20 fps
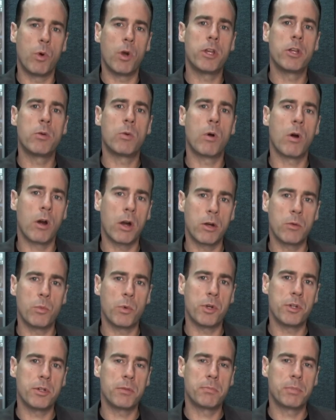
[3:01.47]
you are and
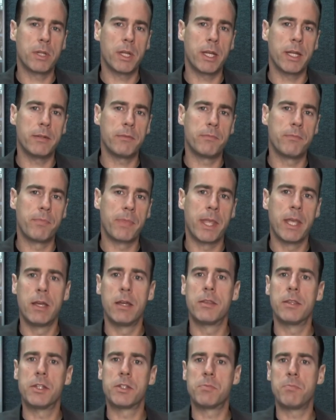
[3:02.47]
where you're playing.
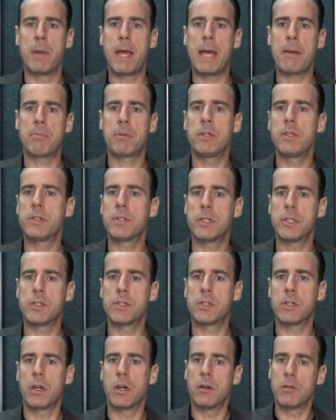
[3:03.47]
This map
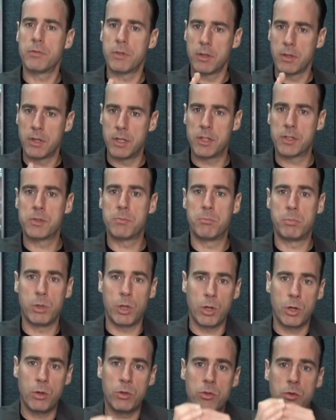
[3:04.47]
consists of this
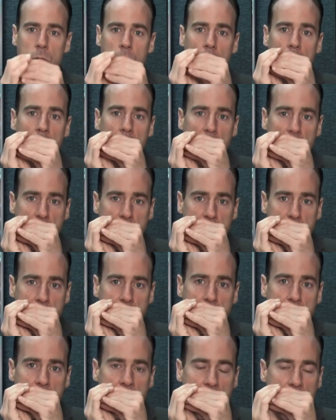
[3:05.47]
blow draw,
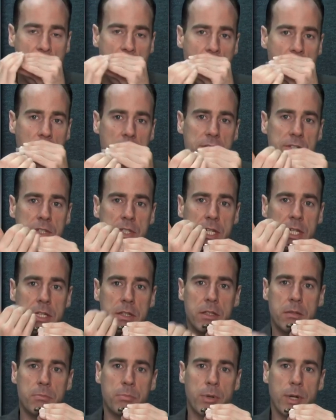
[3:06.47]
C
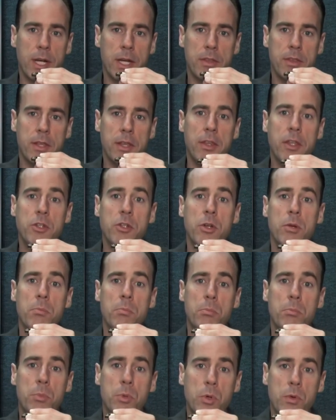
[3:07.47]
in the breath, and then you're
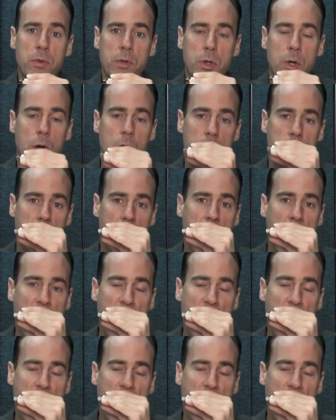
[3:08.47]
moving over.